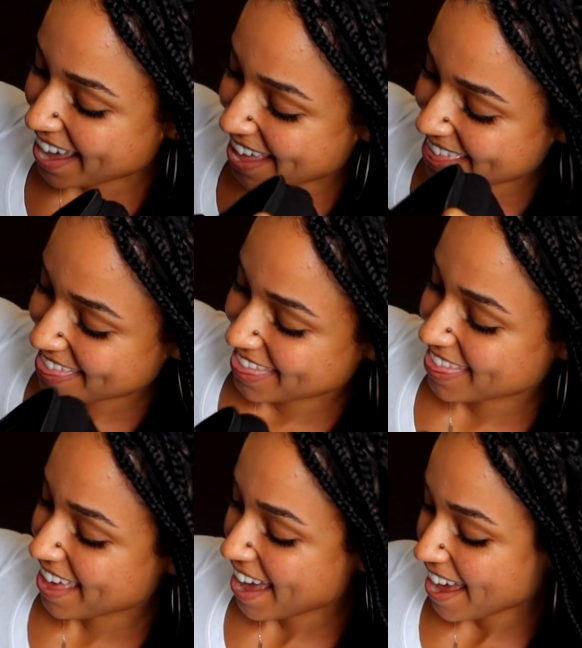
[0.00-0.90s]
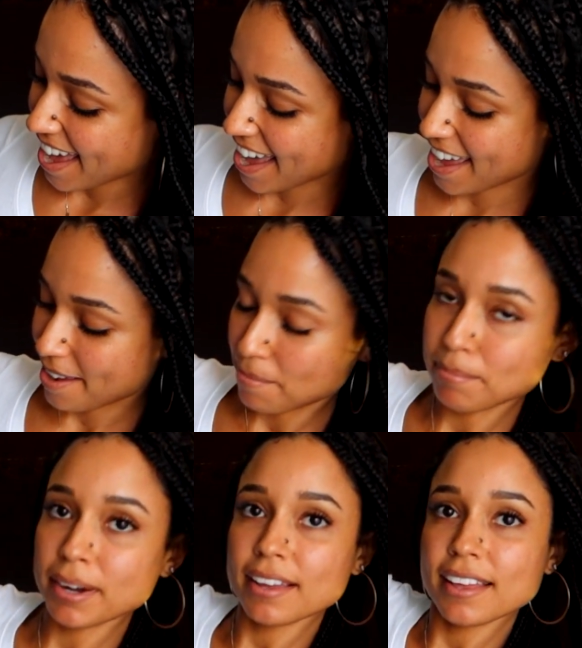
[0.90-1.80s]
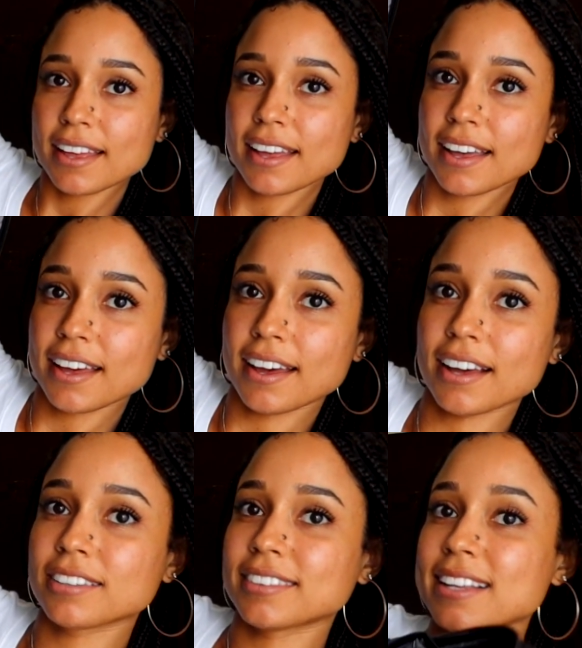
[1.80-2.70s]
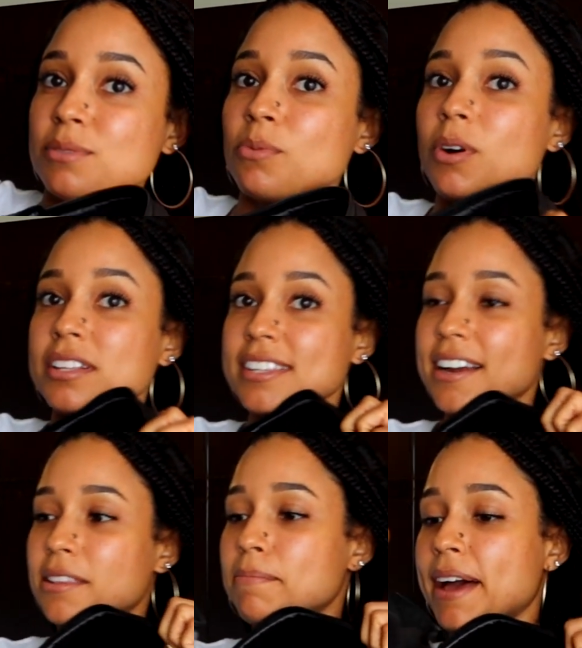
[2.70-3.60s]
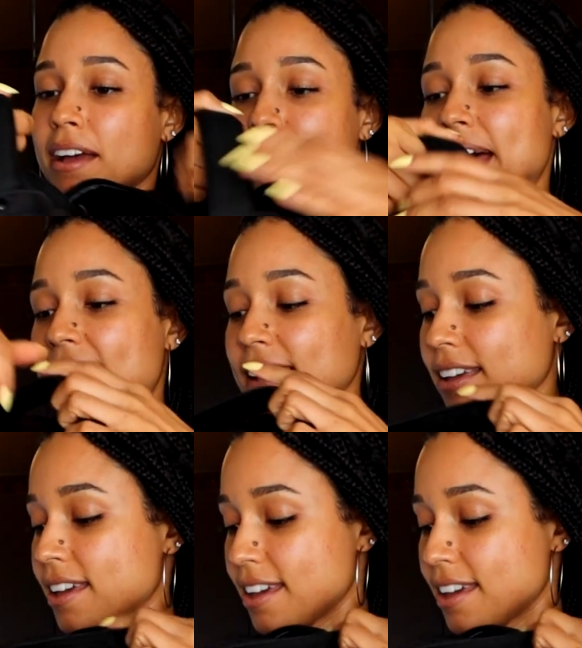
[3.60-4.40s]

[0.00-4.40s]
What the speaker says: at that, bro. That's one side of the backpack.